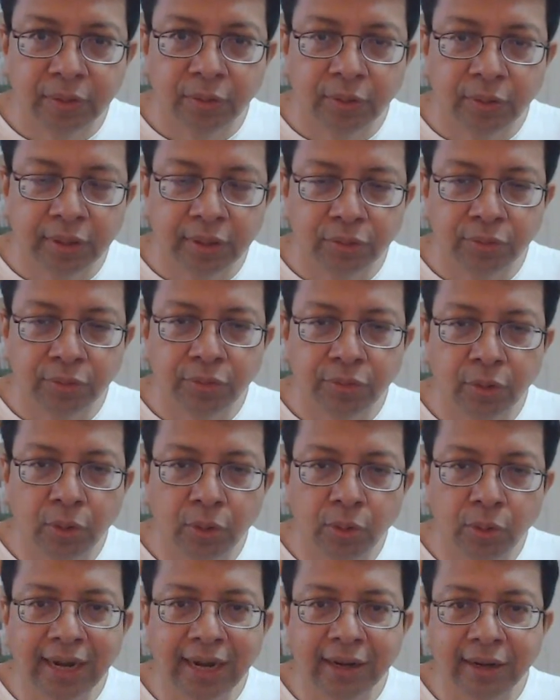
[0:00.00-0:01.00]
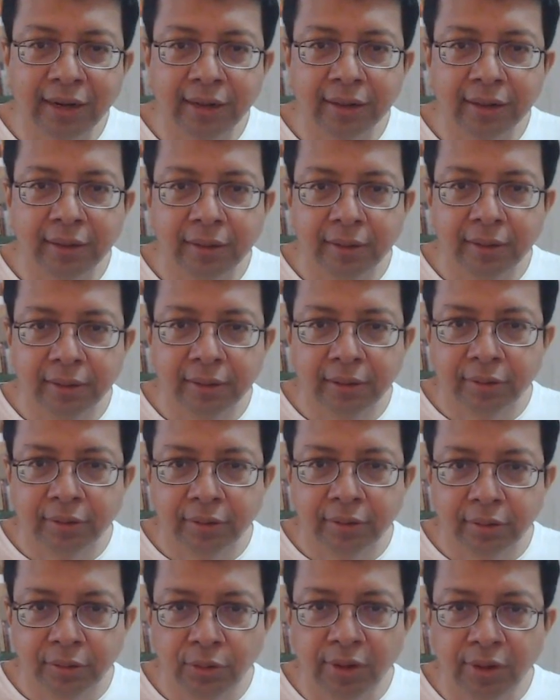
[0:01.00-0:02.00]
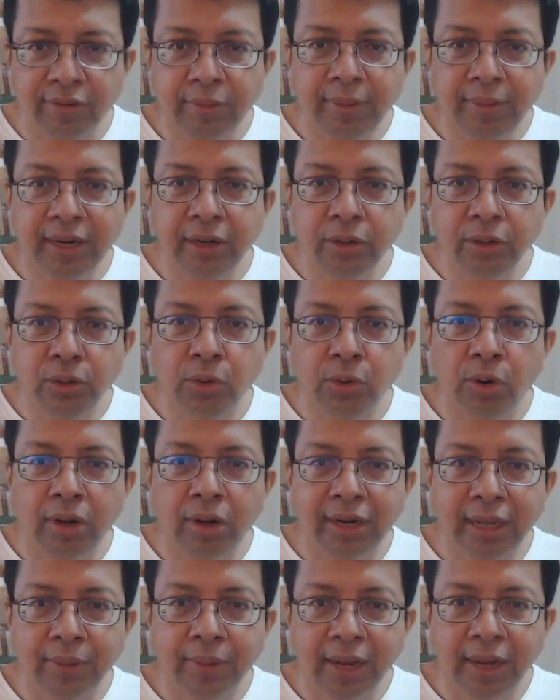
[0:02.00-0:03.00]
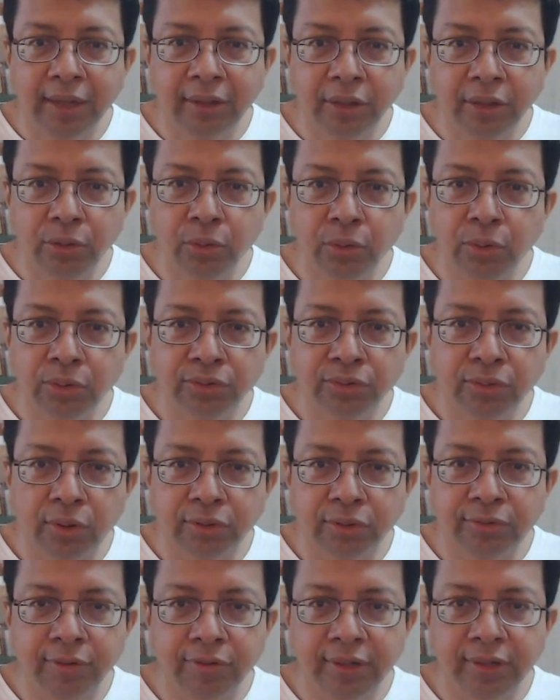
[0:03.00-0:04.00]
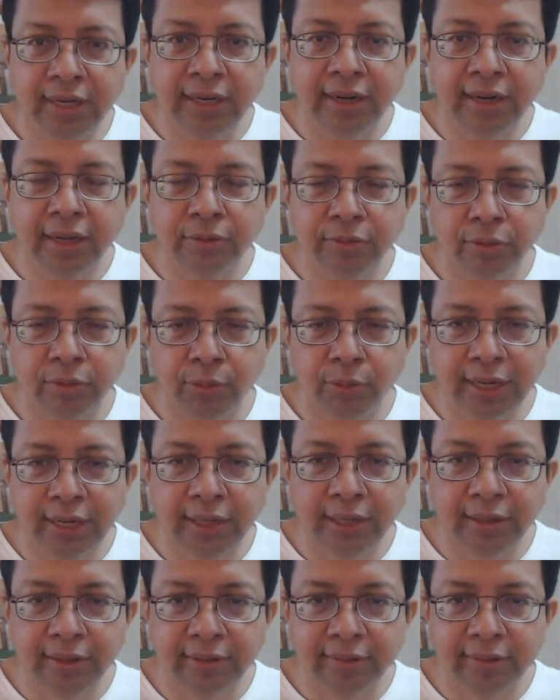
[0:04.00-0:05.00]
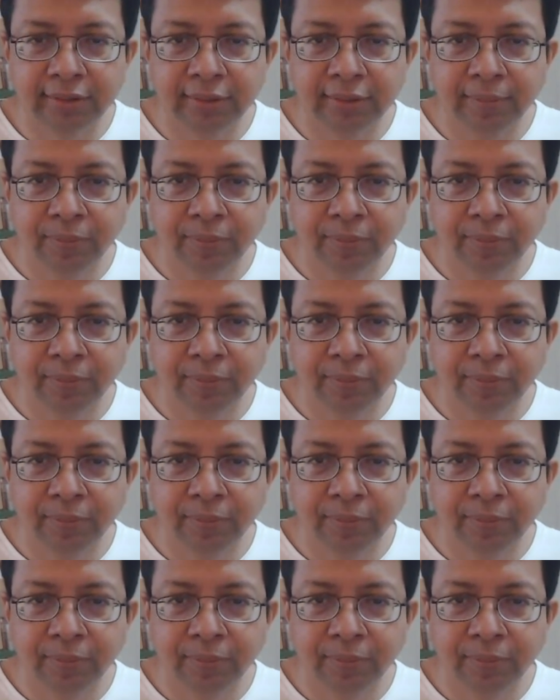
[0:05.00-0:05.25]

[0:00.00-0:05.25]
Okay. So if you look at it, you haven't made a new all-time high in the Euro stocks 50 index for 20 years.